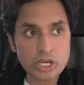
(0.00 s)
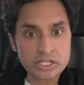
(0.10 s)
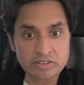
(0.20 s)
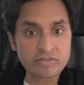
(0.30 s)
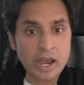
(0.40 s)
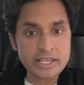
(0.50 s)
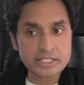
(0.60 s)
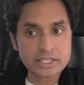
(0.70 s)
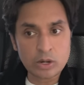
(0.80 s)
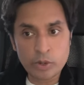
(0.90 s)
a
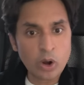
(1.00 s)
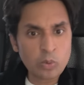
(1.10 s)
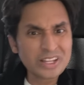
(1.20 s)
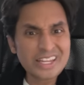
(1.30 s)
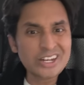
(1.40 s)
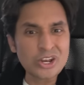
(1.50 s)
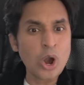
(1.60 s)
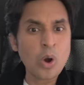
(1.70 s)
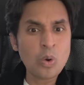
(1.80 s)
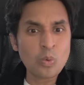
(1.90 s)
device and we don't really
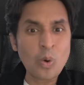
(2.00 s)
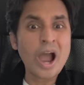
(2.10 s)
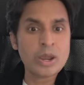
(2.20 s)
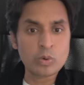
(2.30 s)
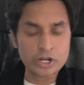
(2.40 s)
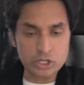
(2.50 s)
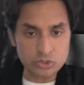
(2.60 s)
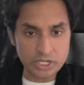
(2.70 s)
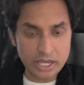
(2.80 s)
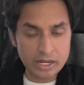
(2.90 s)
know why we're
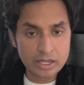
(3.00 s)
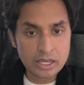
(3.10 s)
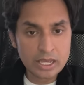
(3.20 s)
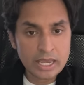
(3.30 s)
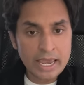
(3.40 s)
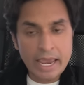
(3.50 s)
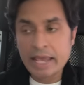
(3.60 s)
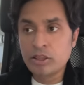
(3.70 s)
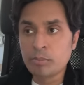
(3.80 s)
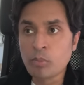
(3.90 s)
using it.
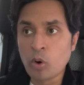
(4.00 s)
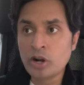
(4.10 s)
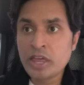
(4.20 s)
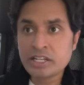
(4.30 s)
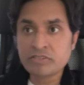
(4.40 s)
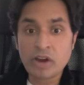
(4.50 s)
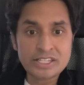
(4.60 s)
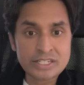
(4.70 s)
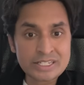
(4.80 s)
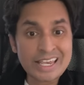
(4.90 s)
And the more that
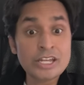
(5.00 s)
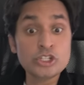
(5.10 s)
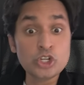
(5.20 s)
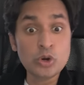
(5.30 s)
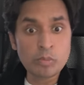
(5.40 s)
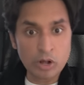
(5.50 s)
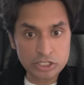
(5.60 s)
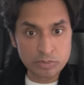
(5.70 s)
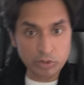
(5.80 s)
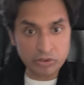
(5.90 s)
devices can do
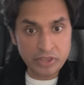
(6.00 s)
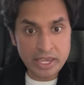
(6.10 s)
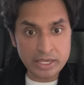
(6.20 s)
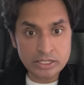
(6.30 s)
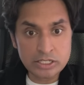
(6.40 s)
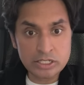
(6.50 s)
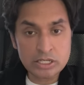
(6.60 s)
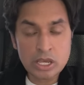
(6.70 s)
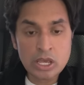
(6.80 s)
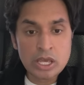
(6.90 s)
multiple things,
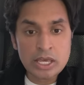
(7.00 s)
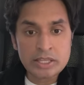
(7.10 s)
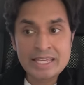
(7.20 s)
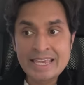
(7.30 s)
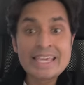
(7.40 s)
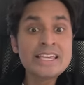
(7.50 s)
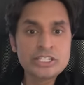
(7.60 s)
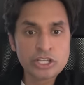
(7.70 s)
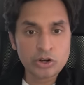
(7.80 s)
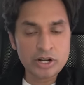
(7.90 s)
the
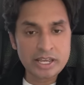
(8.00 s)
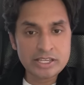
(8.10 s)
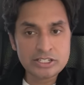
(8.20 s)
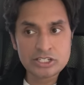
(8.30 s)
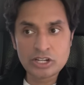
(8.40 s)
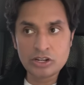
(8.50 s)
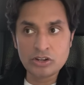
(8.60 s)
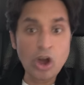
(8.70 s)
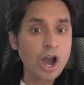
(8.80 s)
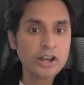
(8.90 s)
easier it is to
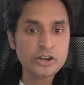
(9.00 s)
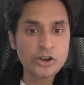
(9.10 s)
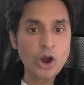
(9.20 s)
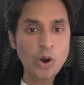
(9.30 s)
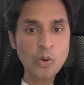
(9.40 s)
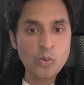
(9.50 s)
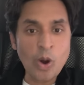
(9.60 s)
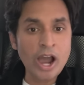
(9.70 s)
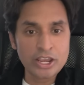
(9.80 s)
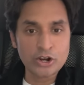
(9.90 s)
not know
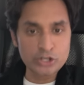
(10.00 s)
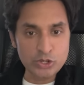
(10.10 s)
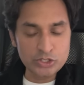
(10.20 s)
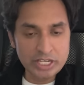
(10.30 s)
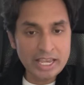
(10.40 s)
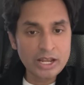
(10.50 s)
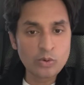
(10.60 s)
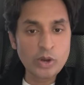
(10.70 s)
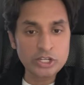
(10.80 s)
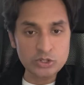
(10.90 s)
why you're using it
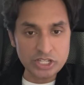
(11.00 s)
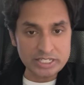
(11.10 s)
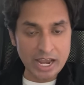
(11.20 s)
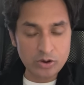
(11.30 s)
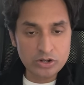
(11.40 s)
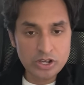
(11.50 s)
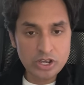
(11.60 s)
when you sit down.